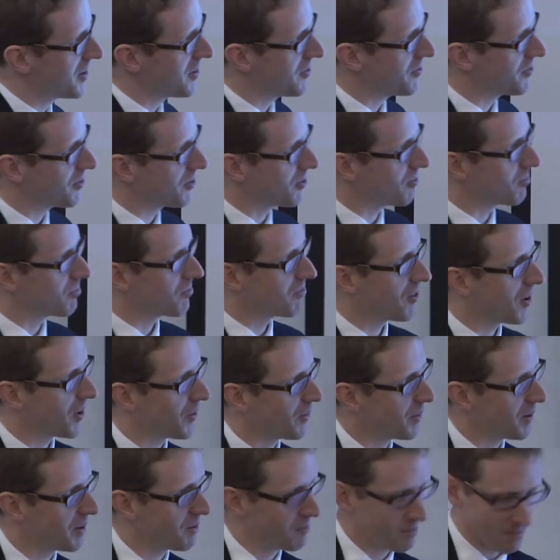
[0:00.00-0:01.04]
if you're
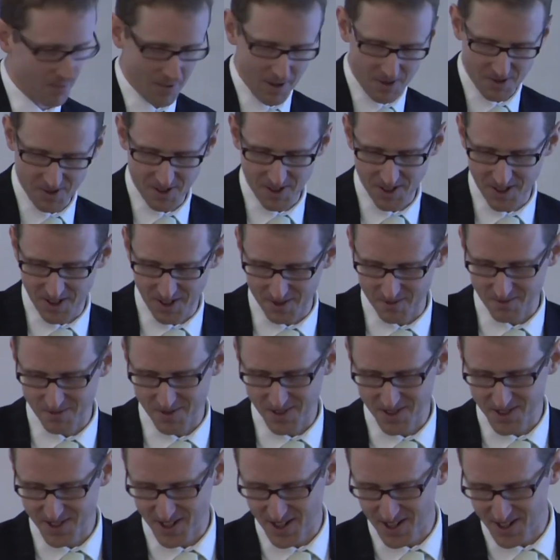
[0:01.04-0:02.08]
following motor car
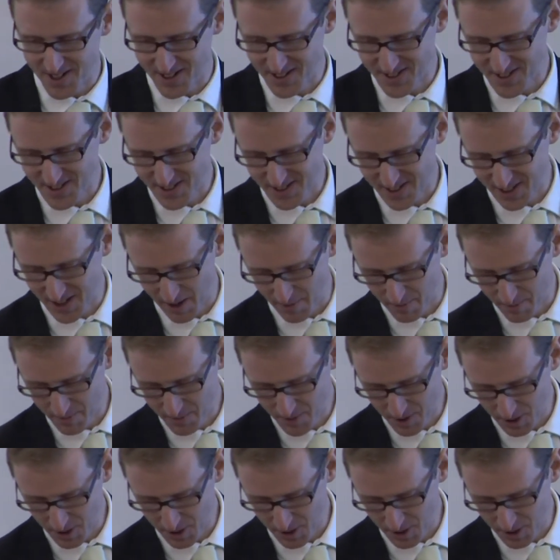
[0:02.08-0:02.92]
designs, um,